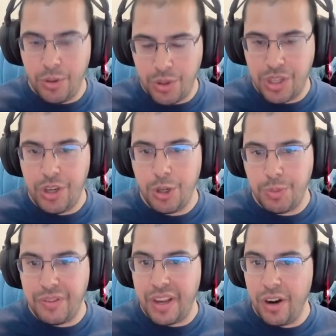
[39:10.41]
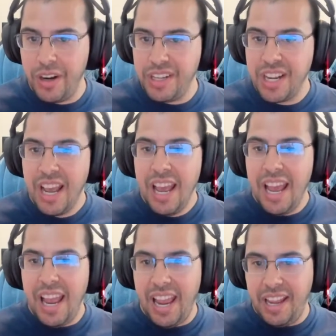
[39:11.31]
those specific areas.
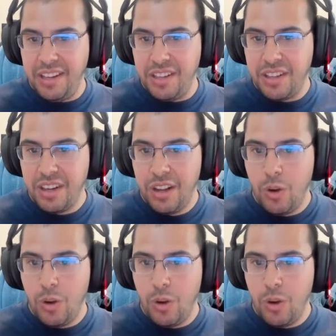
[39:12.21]
And